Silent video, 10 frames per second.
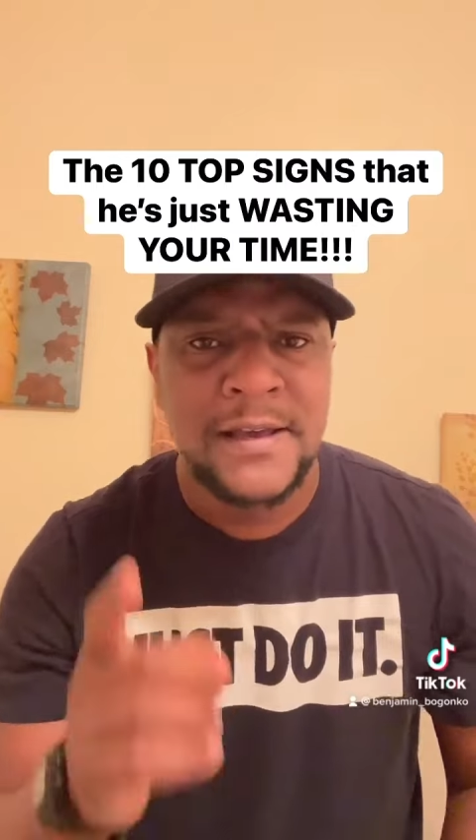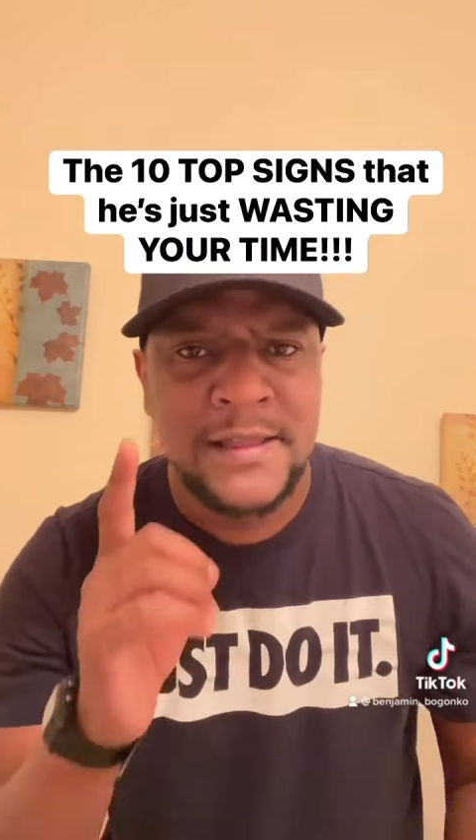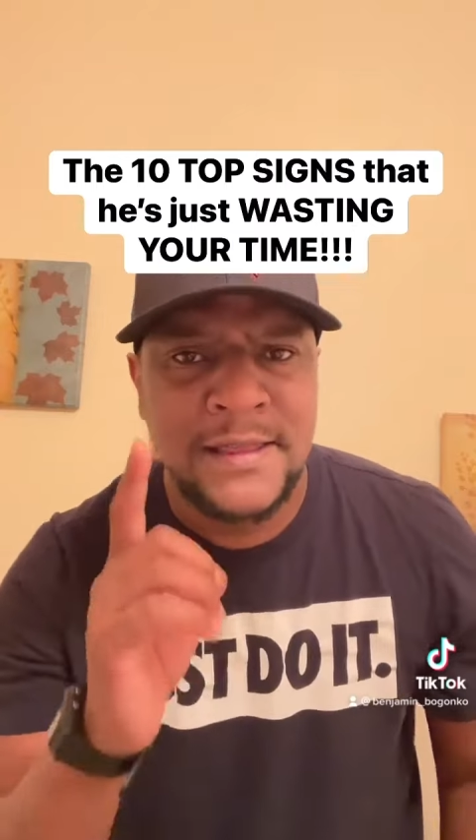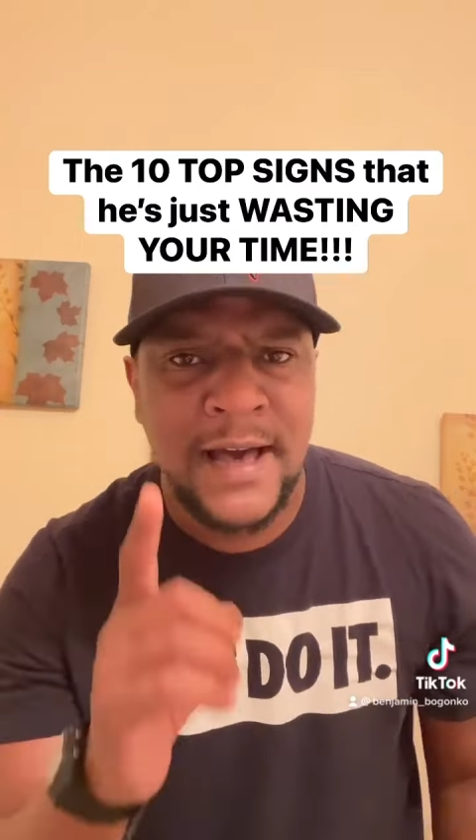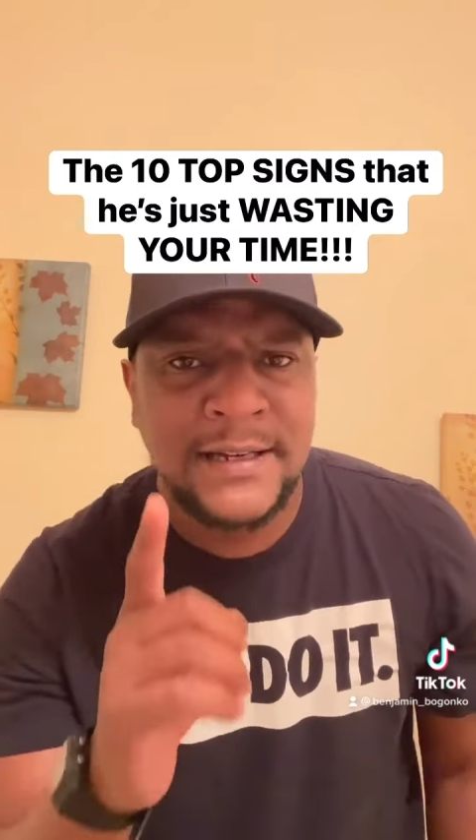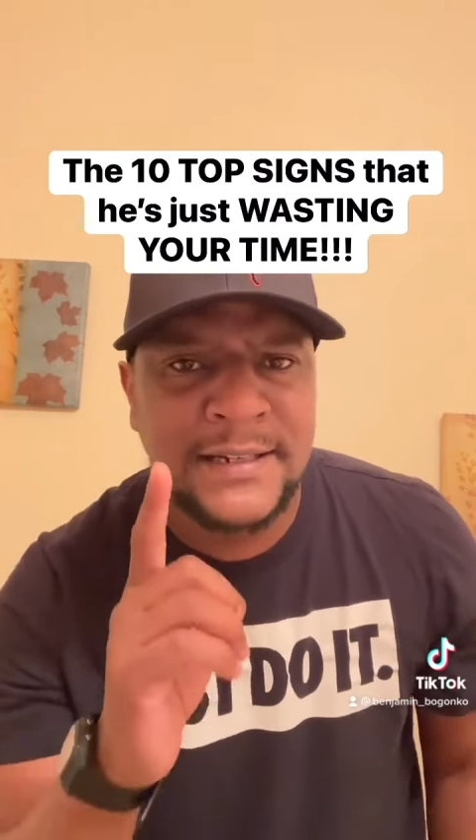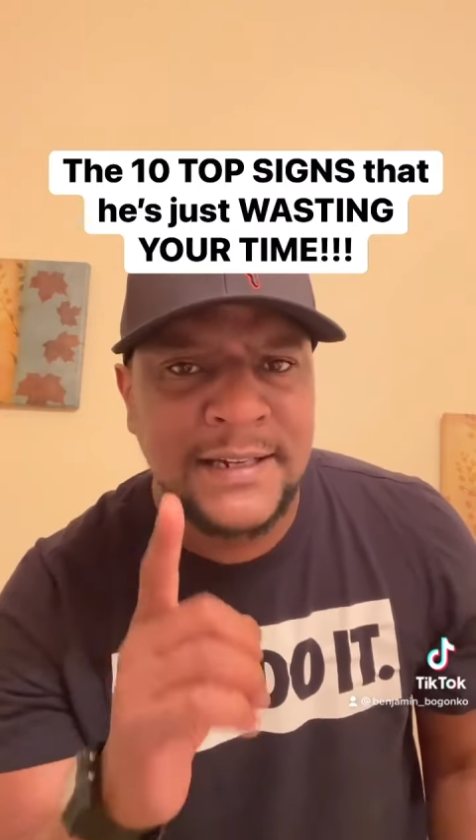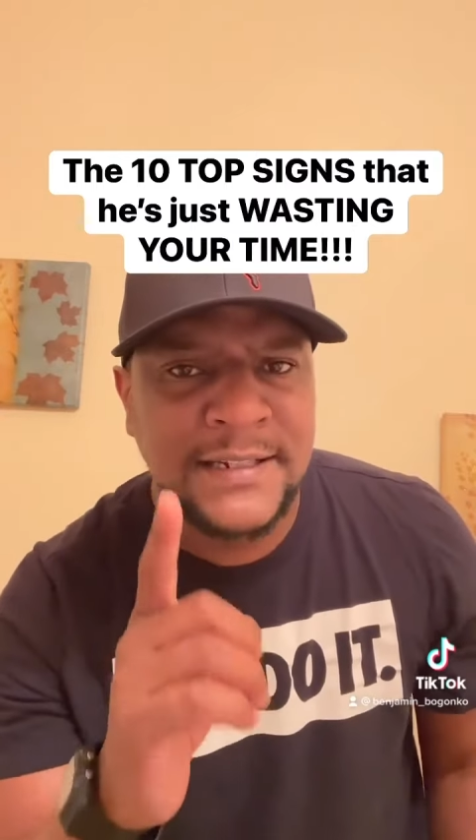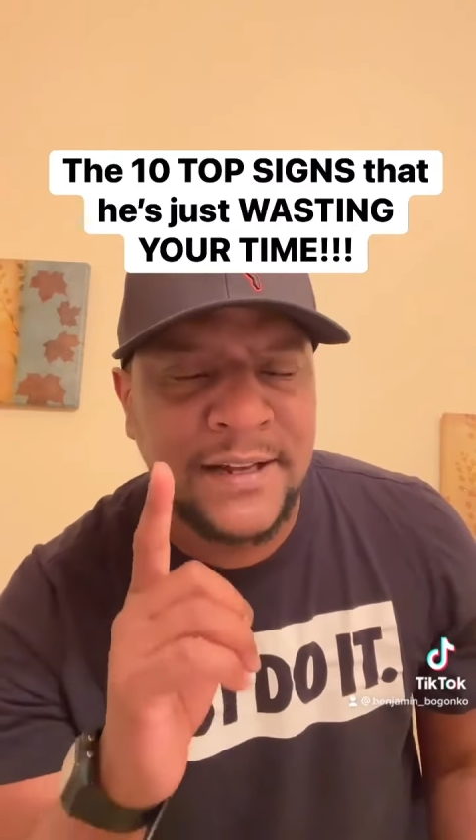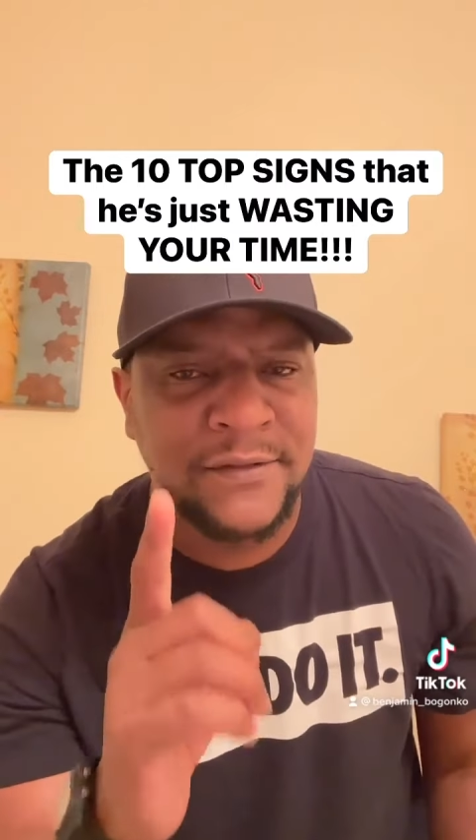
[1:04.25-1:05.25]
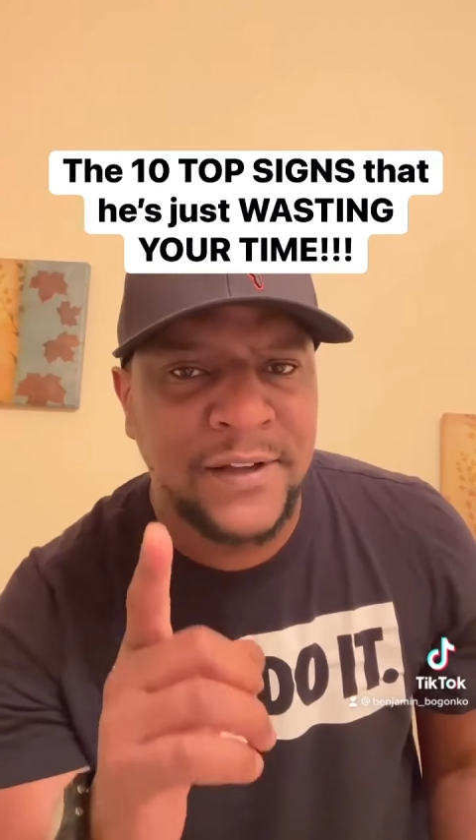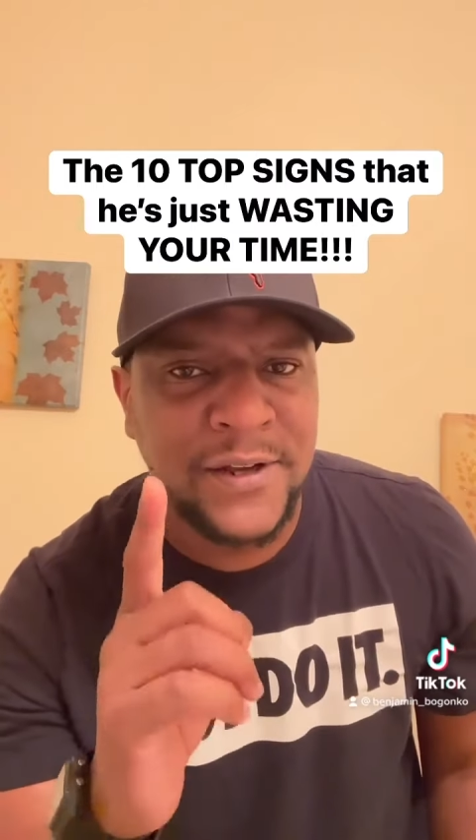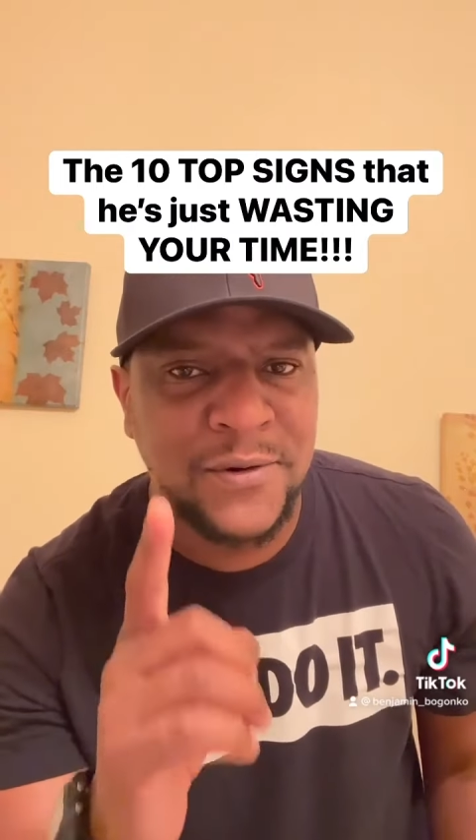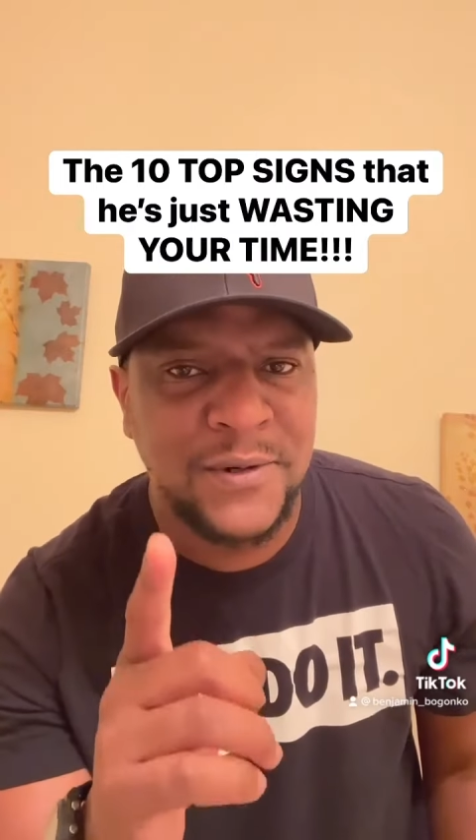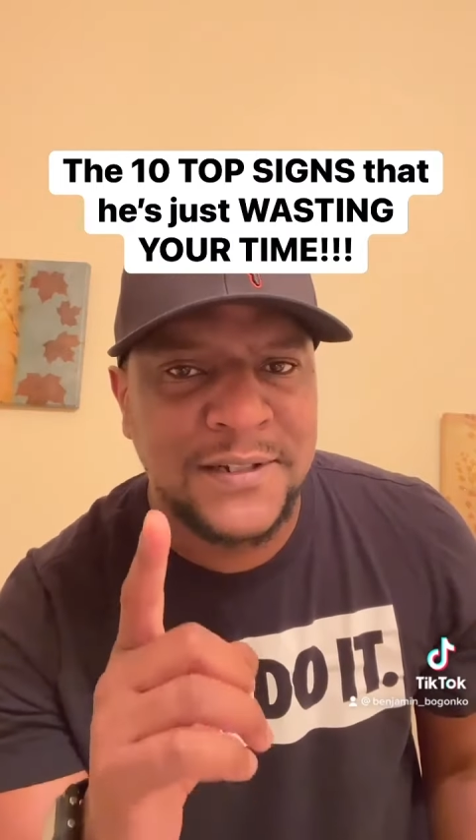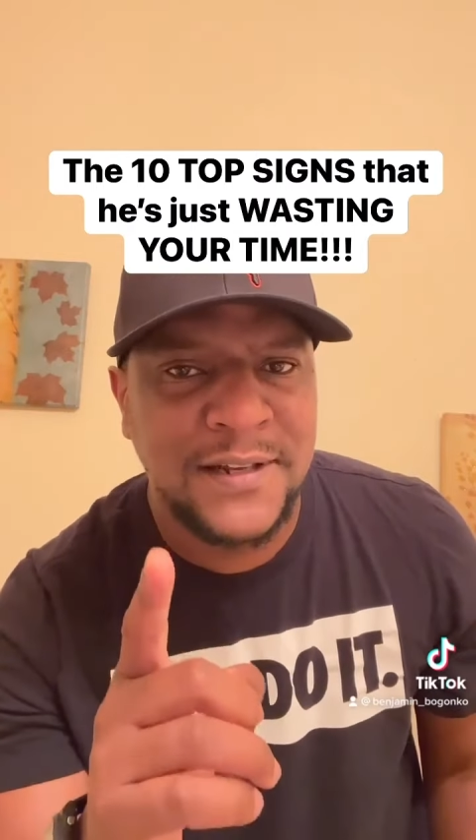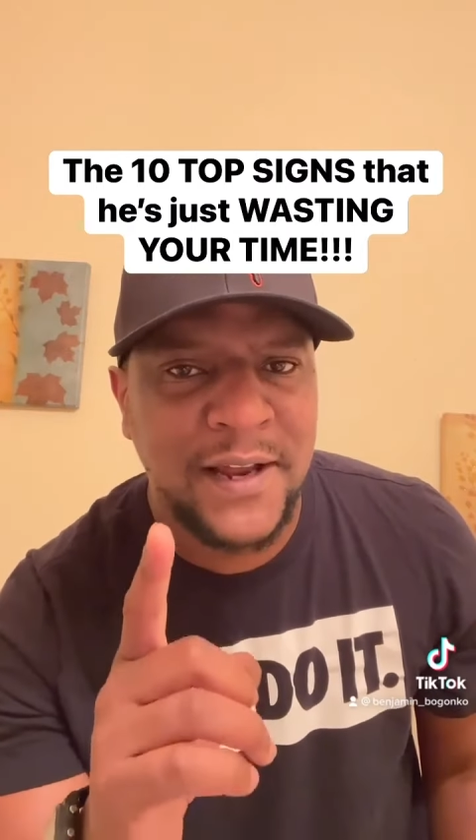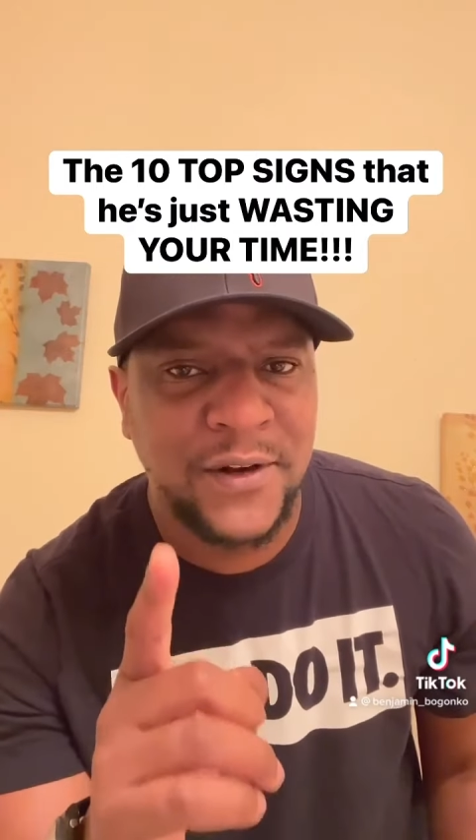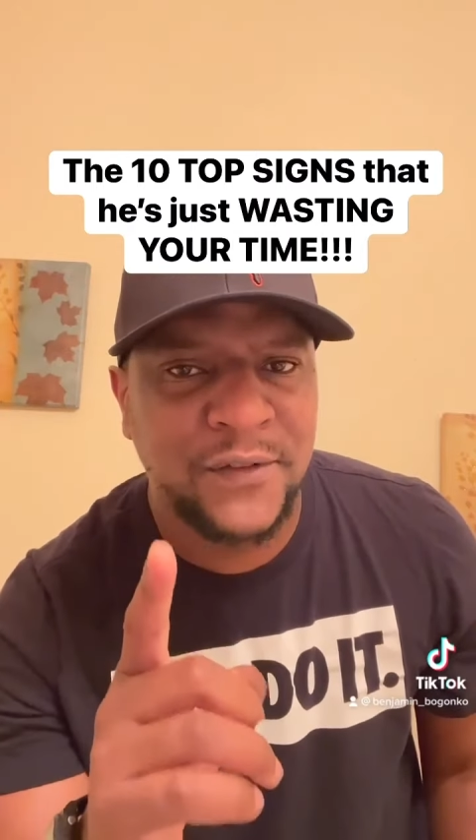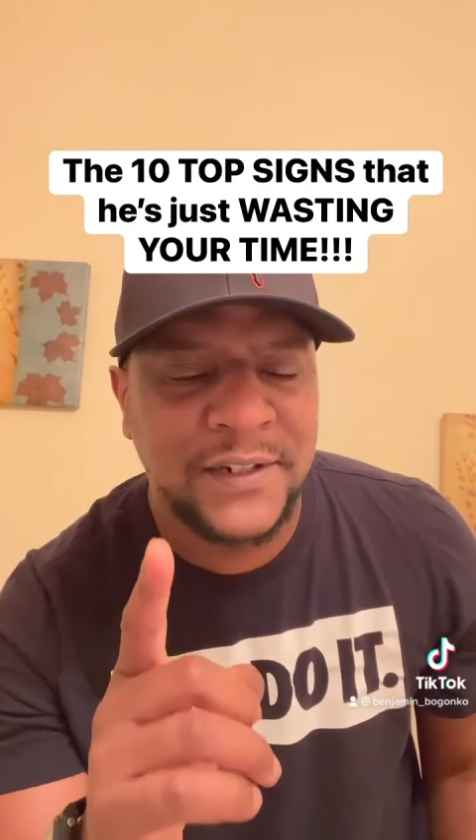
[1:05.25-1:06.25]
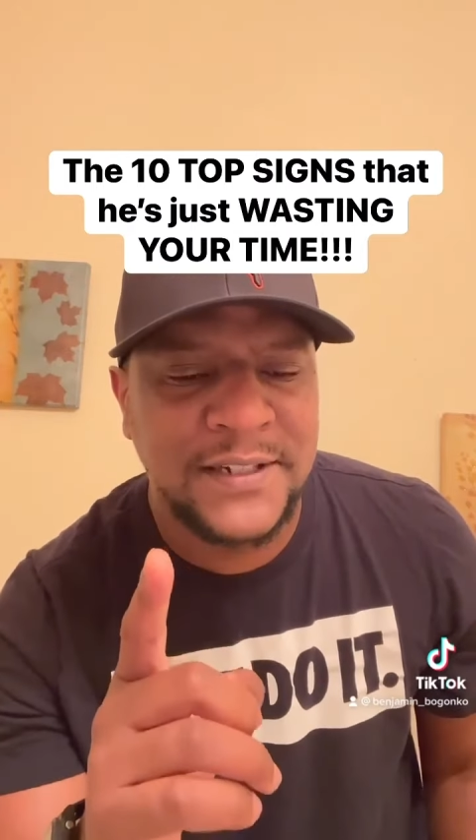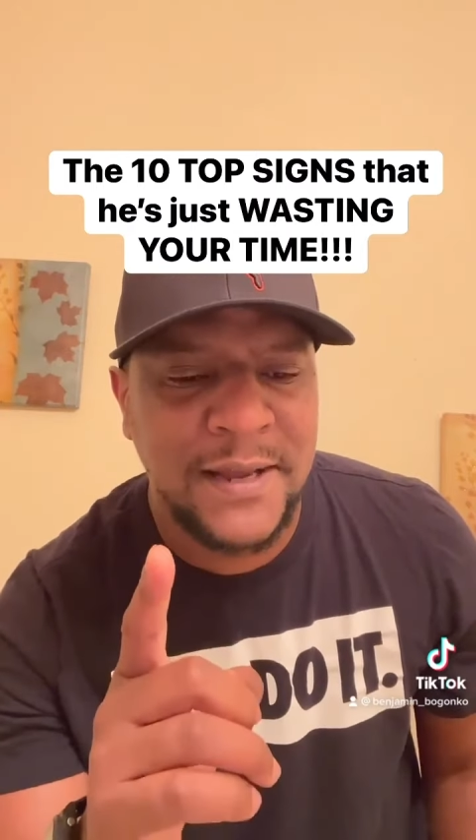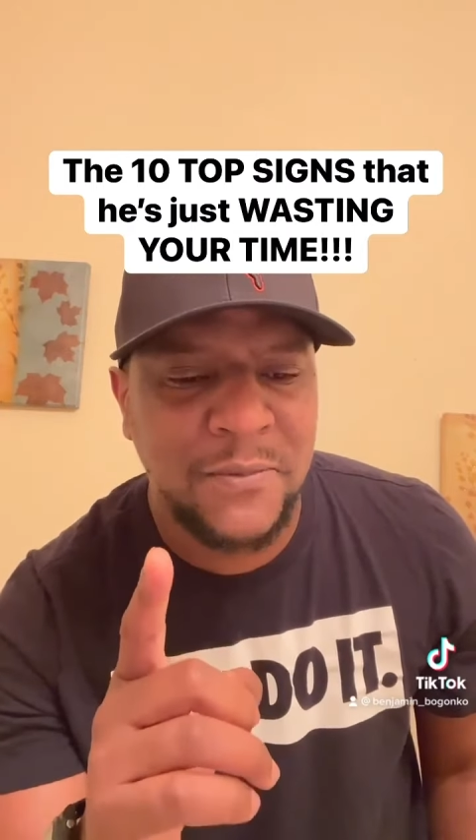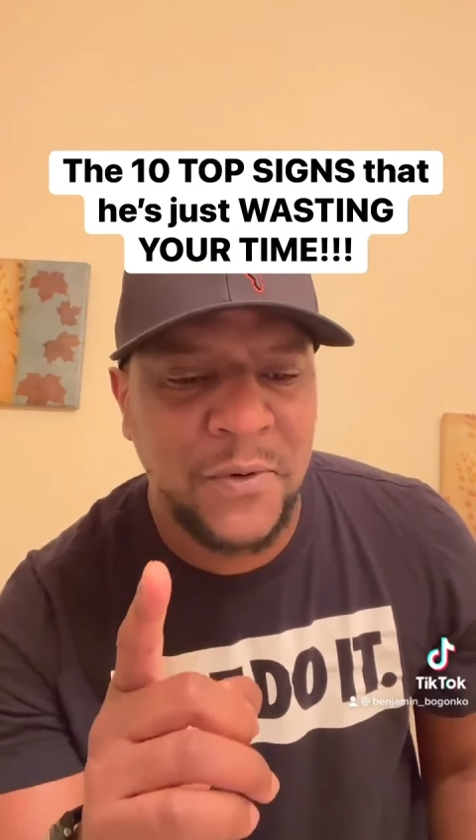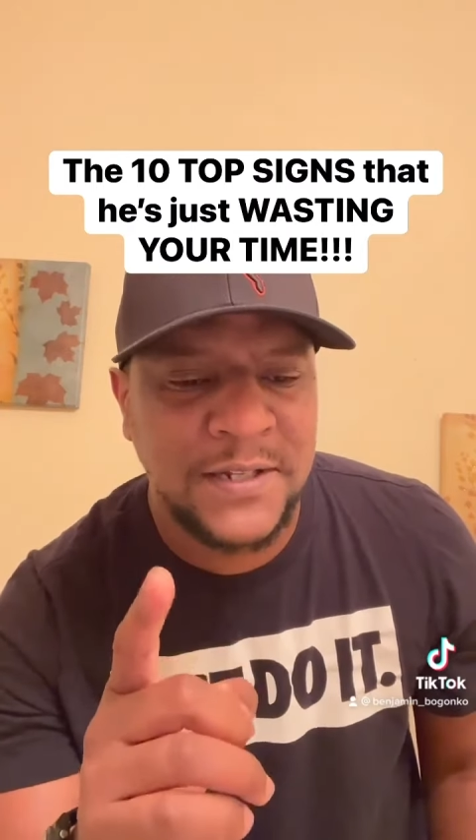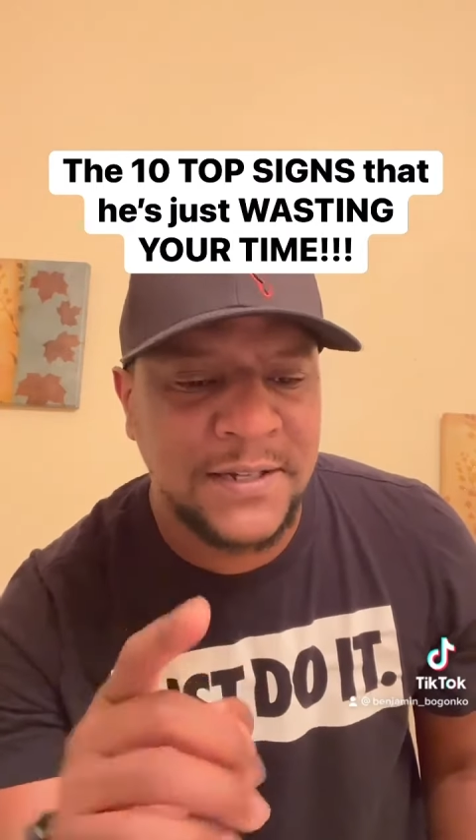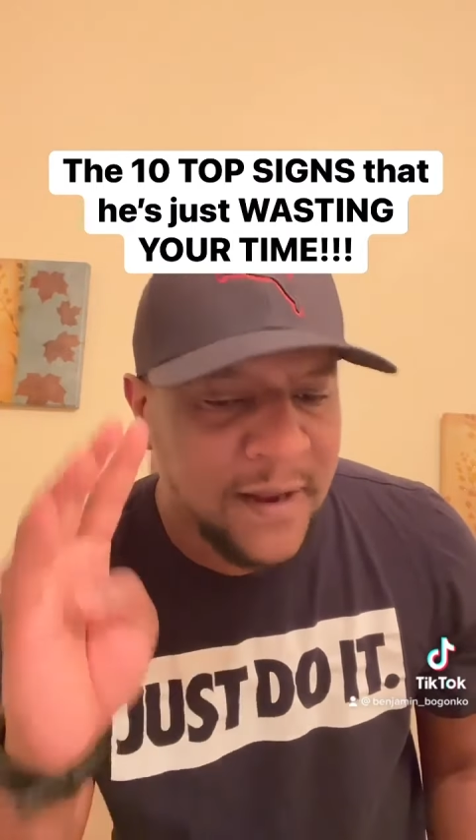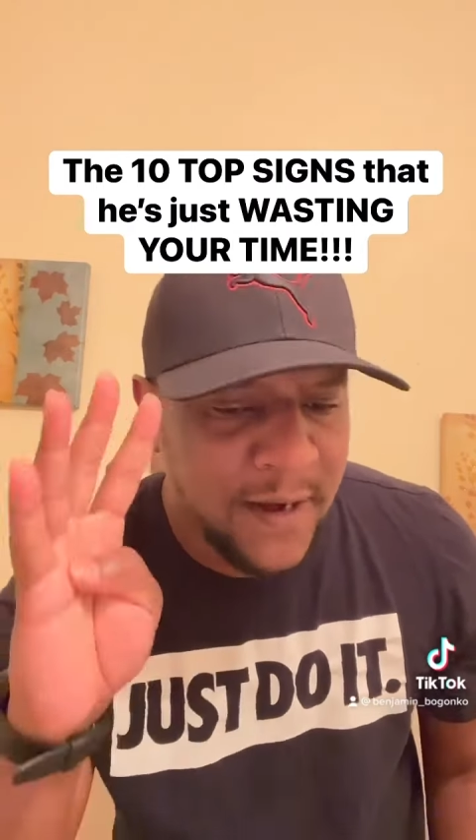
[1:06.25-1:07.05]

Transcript: That is a very good sign of a time waster.